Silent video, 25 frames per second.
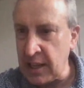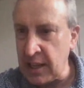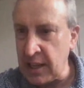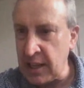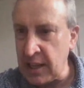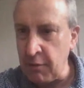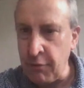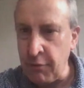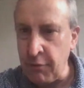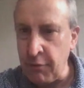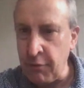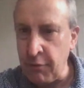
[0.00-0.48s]

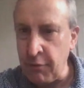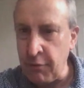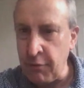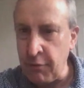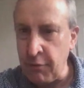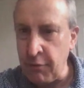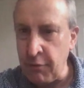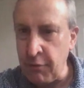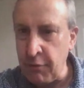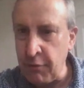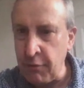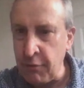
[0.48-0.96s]
often
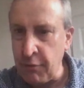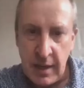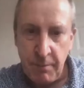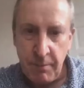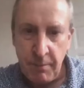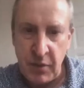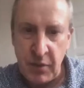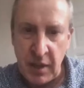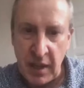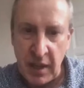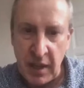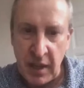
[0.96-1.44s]
the
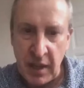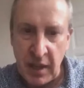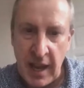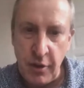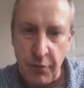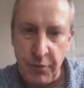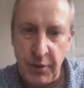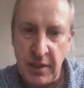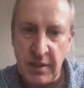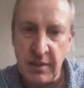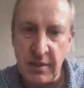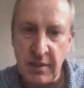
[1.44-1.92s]
kind of
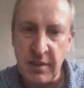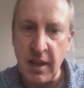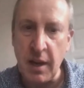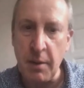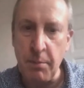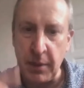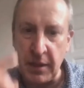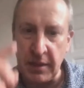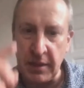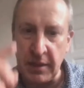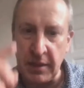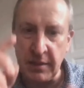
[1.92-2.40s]

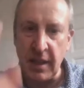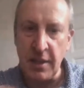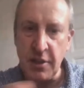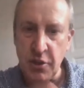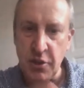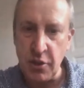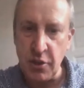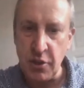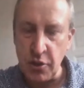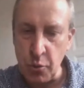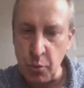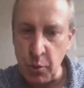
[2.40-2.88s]

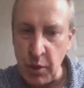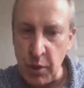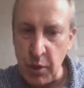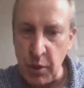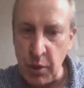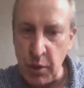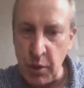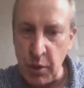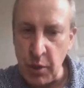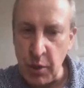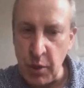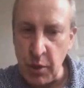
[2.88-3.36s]
interpretations we
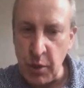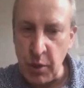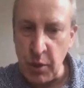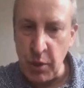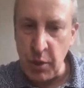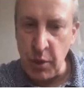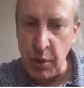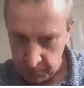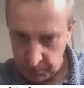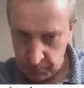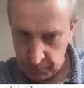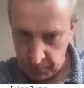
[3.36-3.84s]
do
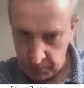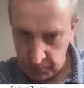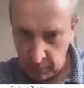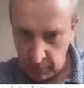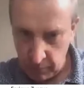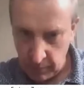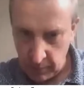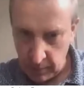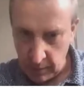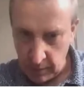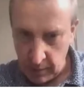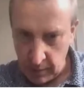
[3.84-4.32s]

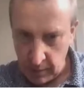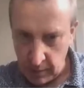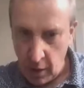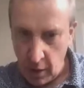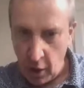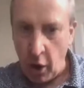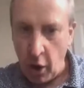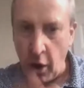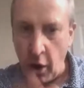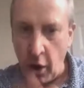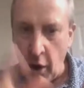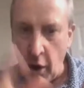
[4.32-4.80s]

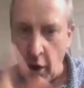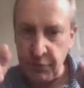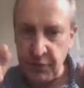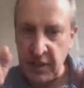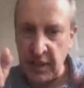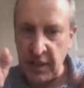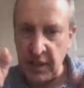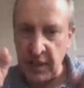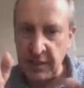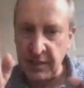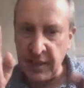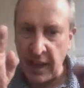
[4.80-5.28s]
of the
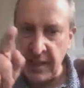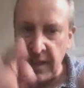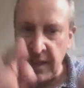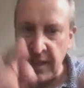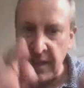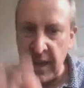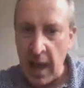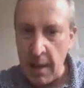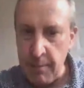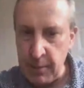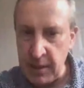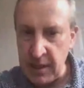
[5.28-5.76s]

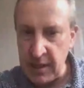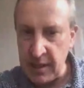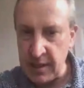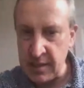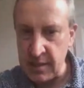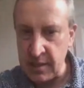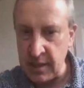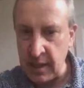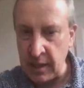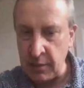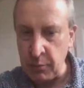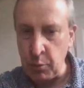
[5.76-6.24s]
dynamics
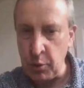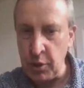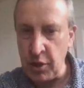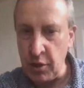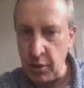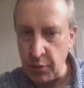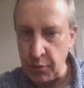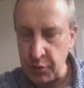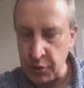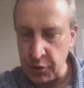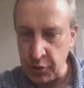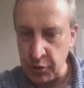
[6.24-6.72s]
that we
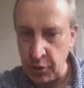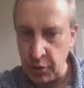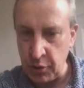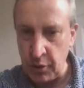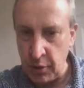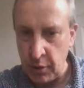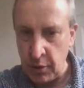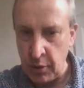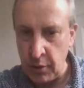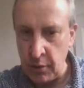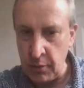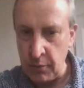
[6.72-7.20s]

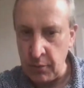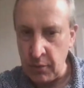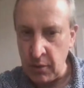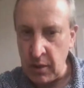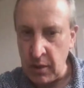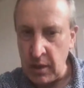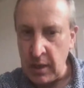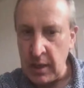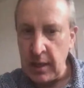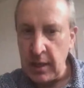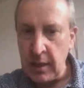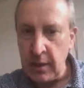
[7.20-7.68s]
observe
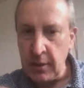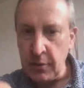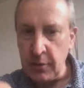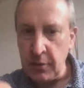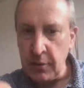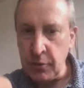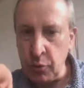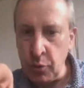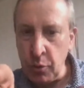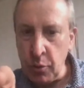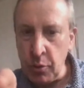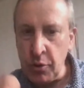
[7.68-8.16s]

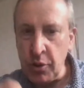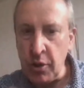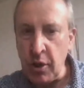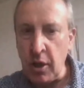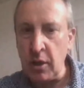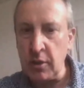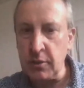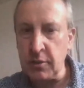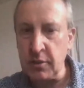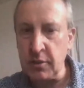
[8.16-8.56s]
do not